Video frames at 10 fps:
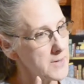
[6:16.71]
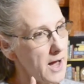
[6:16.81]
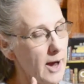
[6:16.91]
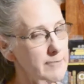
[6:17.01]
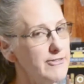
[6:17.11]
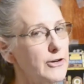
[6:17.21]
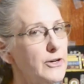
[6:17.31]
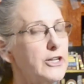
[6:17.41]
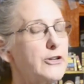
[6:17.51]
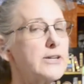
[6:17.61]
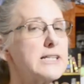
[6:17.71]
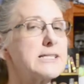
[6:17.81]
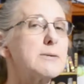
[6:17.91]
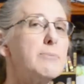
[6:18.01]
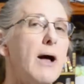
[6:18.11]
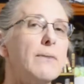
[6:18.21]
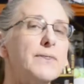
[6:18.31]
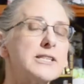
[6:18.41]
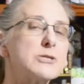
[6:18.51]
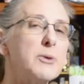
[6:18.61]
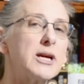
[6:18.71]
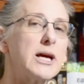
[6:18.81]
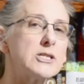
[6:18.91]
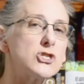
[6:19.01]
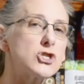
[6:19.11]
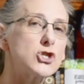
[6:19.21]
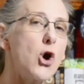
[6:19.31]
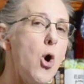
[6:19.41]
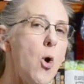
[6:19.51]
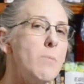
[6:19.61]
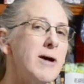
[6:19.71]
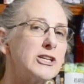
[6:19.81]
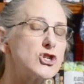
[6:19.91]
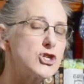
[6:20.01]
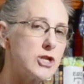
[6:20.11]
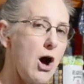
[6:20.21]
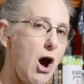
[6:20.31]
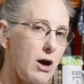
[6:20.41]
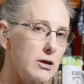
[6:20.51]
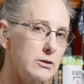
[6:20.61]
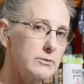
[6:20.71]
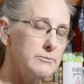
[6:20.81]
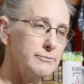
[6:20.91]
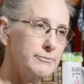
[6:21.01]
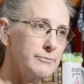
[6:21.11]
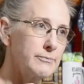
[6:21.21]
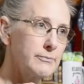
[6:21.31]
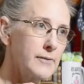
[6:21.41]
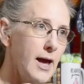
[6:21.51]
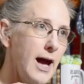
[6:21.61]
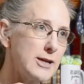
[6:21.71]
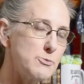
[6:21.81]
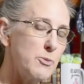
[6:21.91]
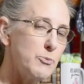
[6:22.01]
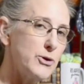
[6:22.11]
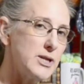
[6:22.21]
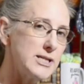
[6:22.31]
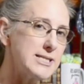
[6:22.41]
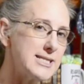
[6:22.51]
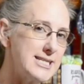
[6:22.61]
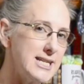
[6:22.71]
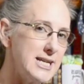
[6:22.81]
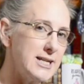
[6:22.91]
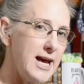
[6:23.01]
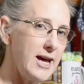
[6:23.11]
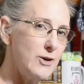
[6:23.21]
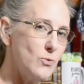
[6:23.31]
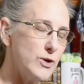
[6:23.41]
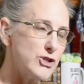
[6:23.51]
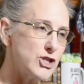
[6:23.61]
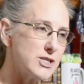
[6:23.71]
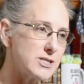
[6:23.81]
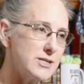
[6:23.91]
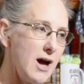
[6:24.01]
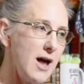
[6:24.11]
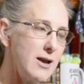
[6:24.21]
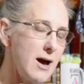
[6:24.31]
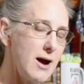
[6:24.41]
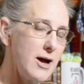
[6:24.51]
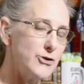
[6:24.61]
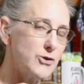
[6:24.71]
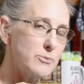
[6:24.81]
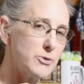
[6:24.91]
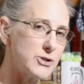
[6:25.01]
I'm very curious about this because so much stock has been put into DNA, which is not 100%.